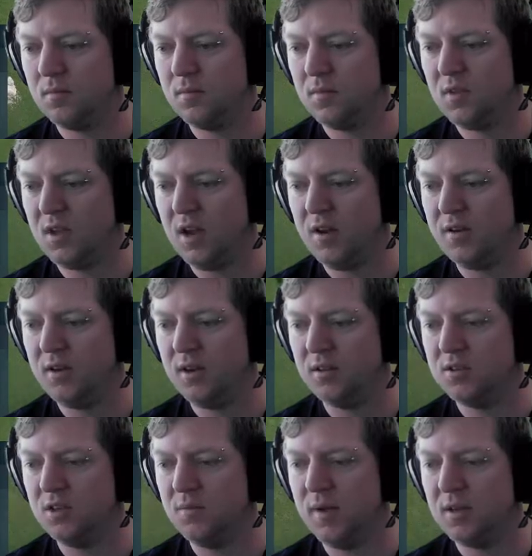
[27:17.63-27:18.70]
Currently
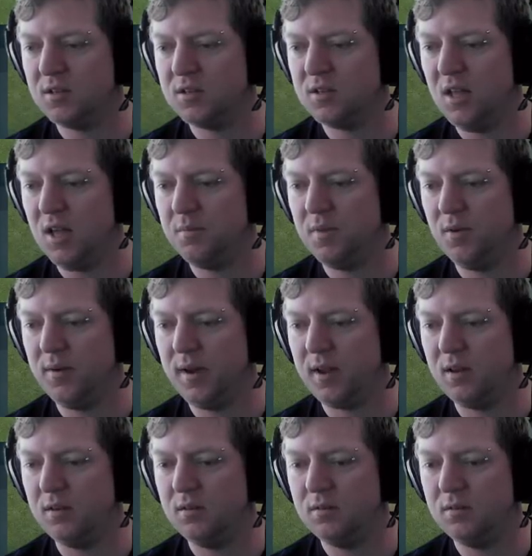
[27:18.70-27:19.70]
too much slope, you reckon?